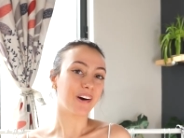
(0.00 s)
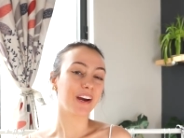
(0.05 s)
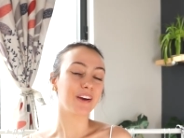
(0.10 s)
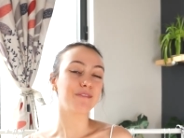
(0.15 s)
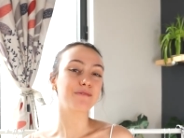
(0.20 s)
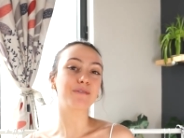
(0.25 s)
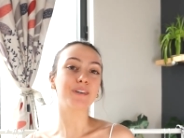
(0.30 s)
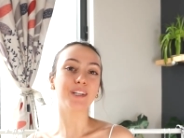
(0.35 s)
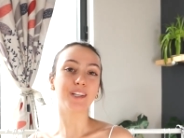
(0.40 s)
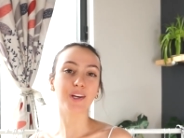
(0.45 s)
I
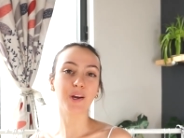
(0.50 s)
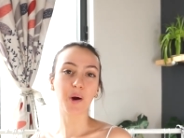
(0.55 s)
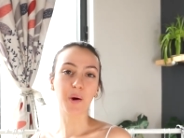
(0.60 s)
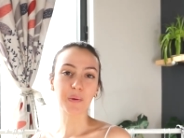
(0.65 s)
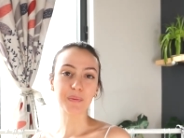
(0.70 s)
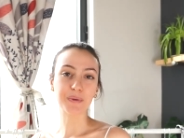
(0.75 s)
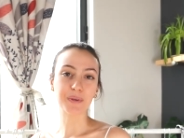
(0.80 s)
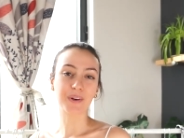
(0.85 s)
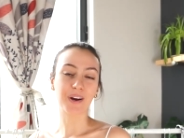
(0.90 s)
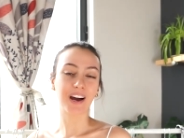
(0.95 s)
really
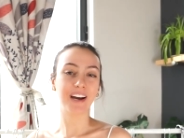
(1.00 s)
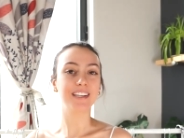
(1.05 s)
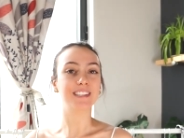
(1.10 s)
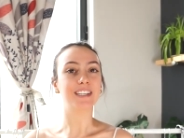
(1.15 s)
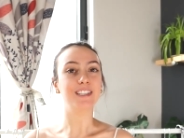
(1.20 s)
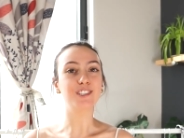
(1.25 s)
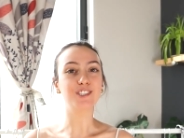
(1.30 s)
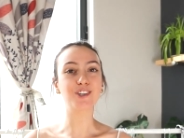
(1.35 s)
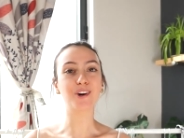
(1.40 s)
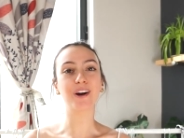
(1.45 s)
hope you guys
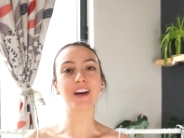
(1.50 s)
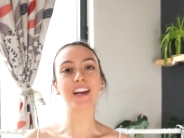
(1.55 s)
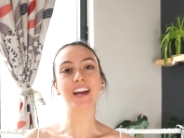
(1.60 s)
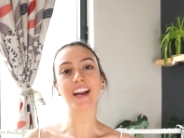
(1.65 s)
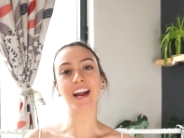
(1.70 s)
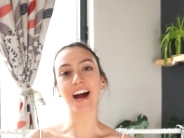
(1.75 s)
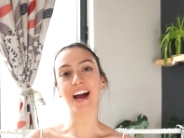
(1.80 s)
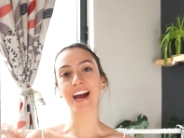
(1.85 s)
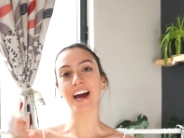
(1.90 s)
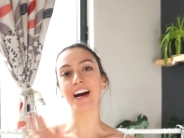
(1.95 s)
enjoyed it.
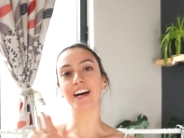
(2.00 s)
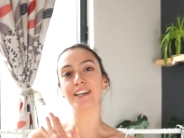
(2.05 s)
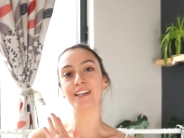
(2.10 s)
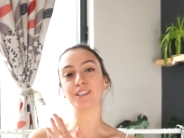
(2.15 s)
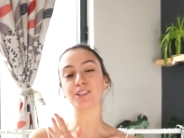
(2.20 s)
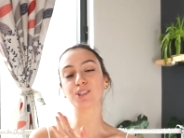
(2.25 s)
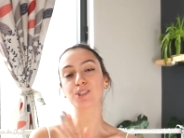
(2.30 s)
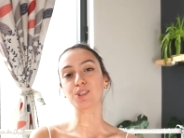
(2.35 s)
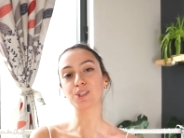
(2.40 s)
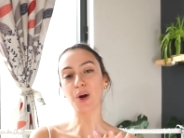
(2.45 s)
I had
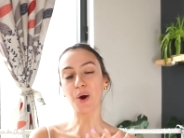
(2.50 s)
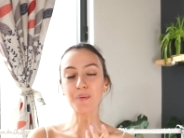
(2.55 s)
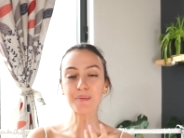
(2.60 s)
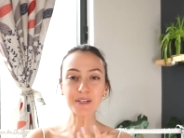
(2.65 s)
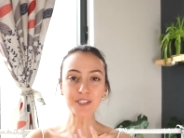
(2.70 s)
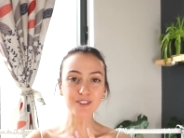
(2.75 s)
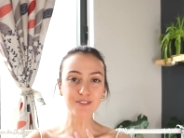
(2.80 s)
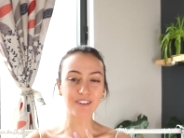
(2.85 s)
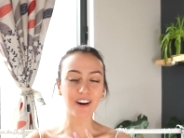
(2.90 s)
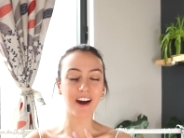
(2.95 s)
so
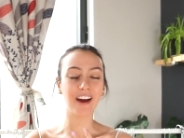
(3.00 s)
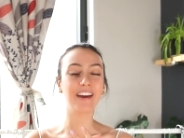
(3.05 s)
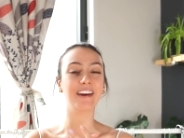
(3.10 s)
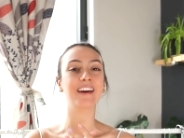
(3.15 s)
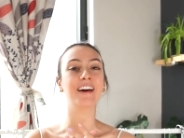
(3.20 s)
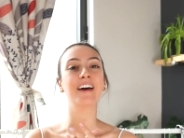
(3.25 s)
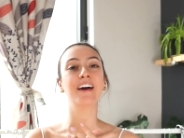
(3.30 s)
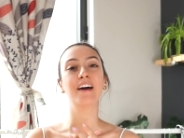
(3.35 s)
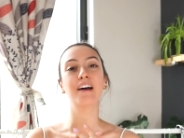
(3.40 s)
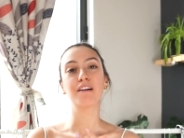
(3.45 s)
much fun
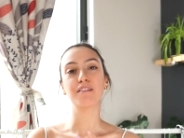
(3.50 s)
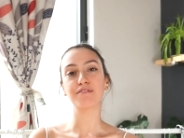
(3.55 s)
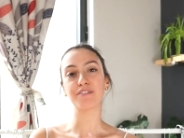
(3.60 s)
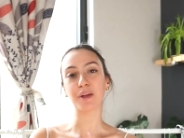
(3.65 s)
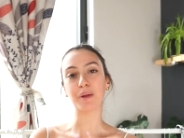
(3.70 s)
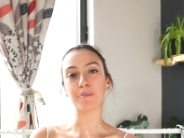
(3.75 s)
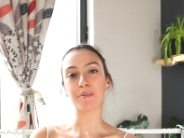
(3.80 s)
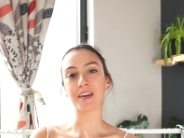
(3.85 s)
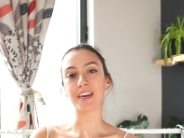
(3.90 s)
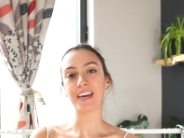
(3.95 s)

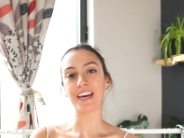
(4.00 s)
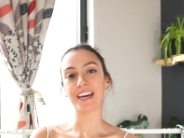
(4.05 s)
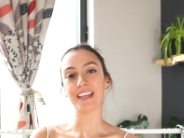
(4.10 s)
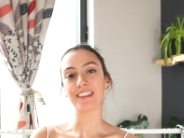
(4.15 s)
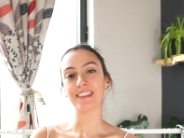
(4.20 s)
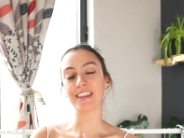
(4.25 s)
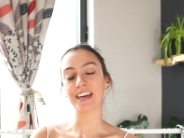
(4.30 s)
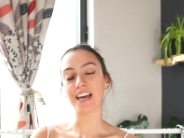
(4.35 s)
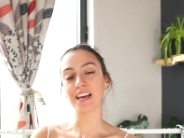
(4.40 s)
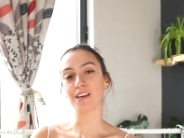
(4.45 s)
filming
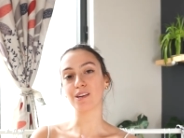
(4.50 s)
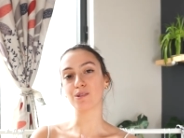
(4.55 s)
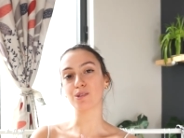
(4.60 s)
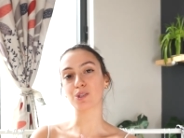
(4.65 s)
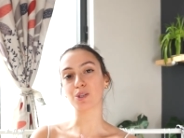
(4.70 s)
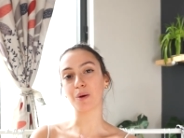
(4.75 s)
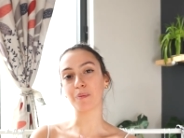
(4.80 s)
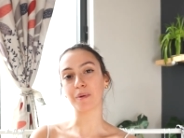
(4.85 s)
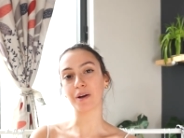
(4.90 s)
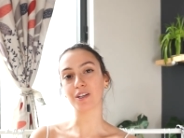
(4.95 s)
it. Thank you
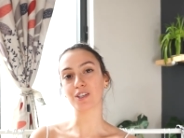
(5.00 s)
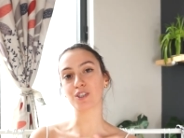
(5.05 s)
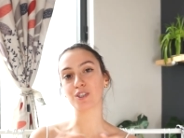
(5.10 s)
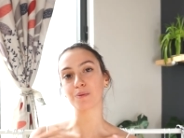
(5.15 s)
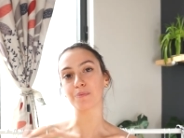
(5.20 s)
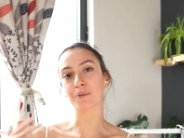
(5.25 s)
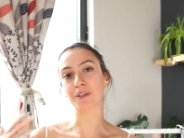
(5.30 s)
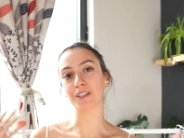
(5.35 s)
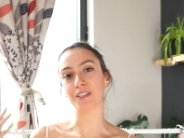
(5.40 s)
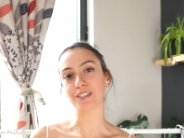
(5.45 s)
so much to
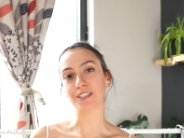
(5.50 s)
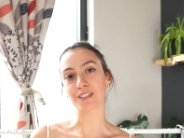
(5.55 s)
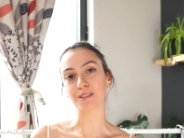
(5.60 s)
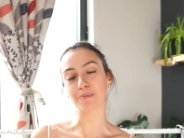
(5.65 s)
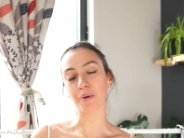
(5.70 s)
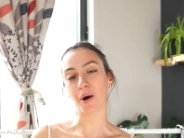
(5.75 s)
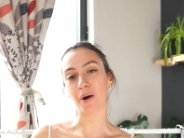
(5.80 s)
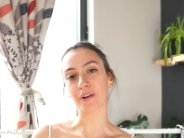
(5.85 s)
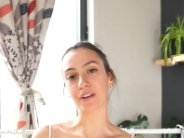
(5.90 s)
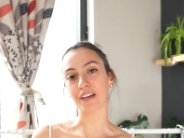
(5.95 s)
Princess
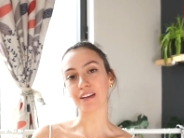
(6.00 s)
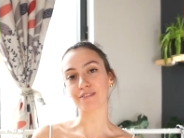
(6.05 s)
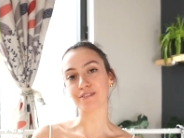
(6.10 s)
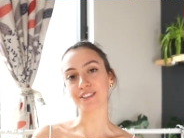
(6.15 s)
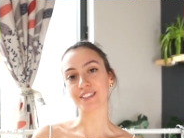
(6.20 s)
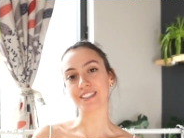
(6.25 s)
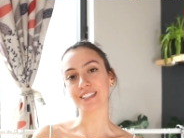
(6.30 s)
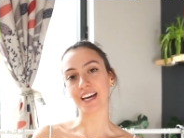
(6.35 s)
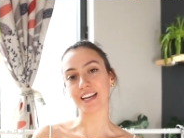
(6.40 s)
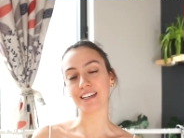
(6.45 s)
Polly
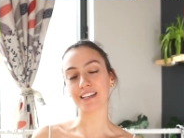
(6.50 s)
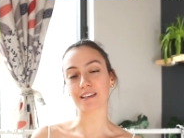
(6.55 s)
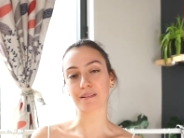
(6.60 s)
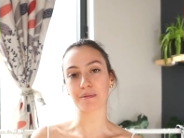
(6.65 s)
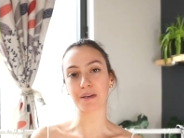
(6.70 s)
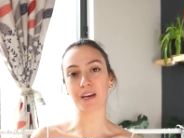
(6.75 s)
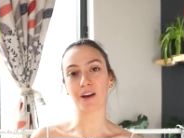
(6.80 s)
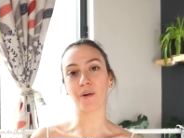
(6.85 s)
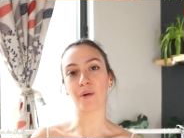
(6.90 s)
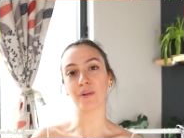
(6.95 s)
for sending
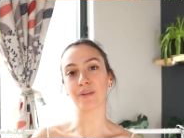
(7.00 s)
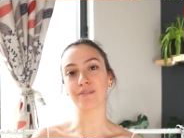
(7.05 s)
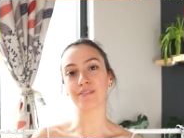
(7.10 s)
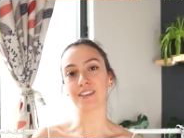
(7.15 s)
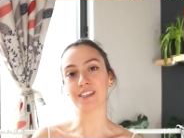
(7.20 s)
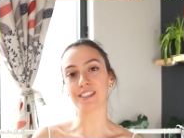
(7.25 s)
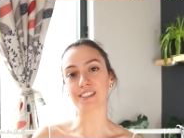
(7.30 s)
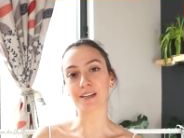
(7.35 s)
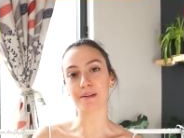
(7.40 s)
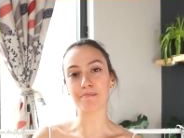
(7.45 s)
me all of
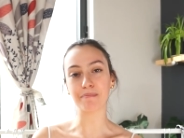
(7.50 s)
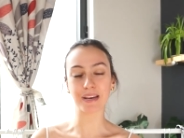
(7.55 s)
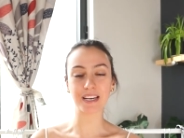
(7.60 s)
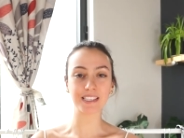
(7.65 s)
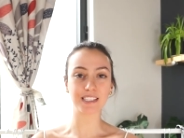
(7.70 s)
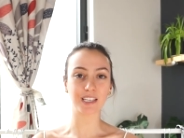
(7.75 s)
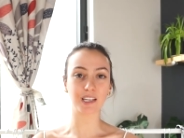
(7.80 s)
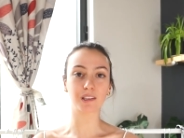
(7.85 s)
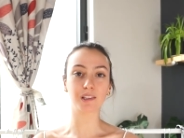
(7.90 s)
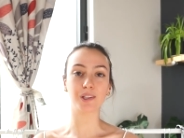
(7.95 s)
these
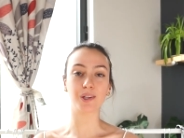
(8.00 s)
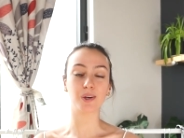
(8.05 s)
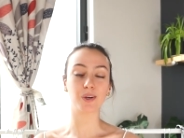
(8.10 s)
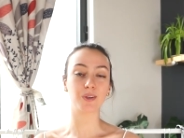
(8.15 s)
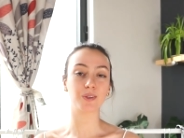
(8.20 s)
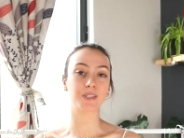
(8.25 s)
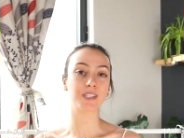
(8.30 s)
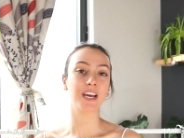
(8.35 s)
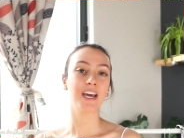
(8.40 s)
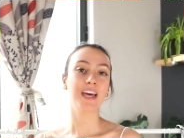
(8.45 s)
amazing
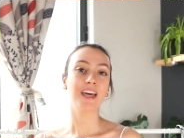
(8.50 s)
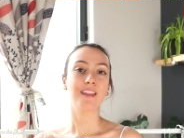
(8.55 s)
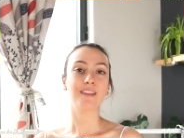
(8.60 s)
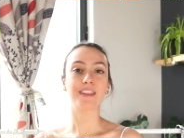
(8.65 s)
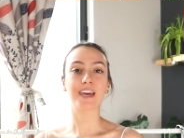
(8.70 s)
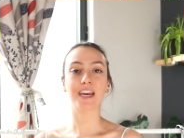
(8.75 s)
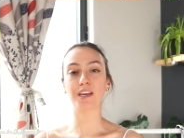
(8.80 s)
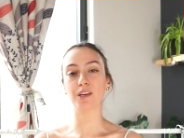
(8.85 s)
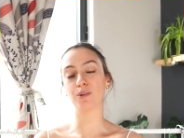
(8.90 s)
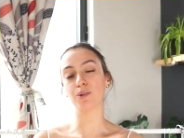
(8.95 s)
clothes.
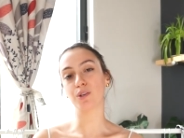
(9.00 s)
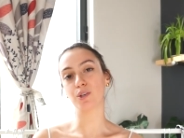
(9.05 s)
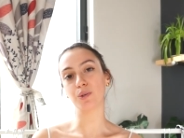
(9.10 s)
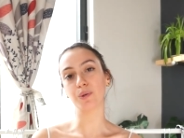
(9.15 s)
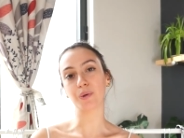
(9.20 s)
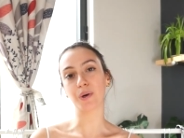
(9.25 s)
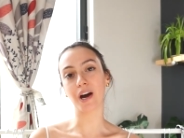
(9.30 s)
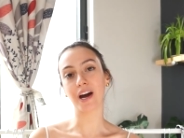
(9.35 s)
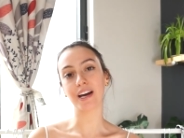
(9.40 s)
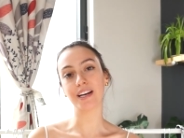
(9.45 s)
Thank you to
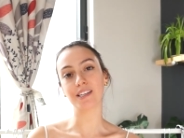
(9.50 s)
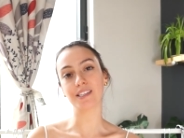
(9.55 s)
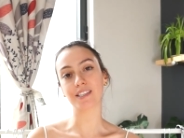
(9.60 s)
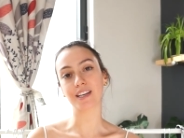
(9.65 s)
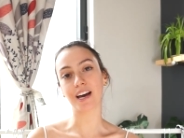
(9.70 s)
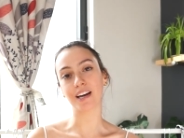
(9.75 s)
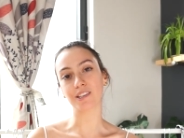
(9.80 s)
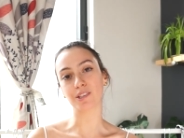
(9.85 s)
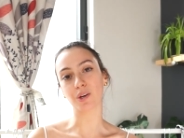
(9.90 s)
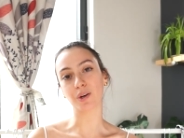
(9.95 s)
you guys,
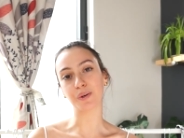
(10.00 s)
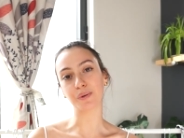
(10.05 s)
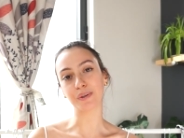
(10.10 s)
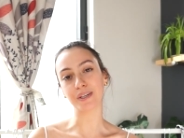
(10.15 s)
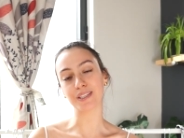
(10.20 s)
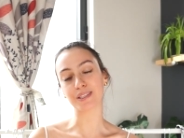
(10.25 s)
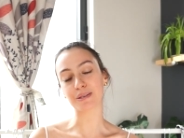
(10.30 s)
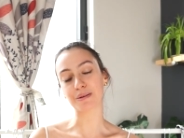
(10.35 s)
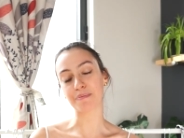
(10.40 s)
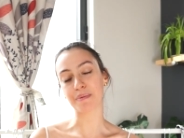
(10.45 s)
as
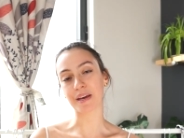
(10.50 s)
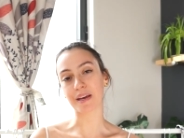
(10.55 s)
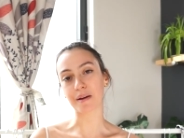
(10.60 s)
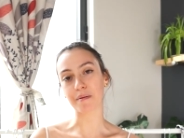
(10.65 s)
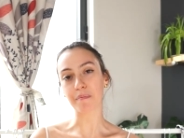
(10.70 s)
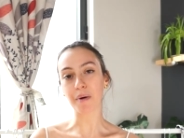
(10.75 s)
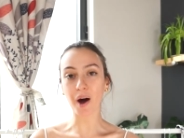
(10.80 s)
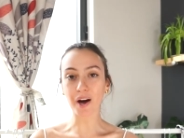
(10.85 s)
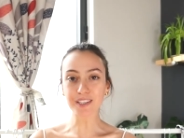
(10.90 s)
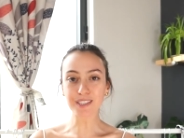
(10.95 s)
always, who make
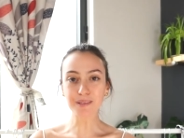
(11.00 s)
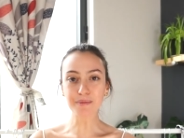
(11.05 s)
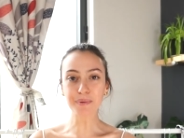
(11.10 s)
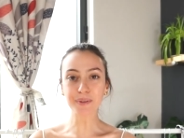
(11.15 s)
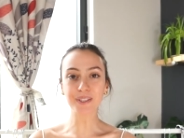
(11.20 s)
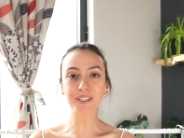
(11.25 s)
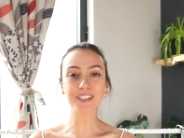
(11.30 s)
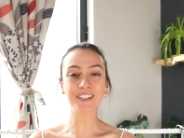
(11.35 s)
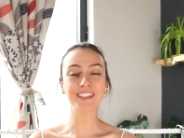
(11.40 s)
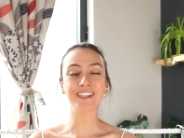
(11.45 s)
it
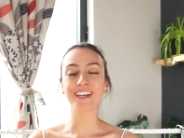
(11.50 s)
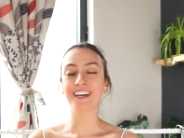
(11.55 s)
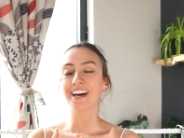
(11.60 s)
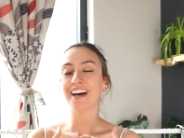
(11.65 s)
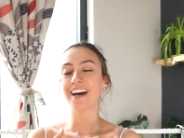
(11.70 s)
possible.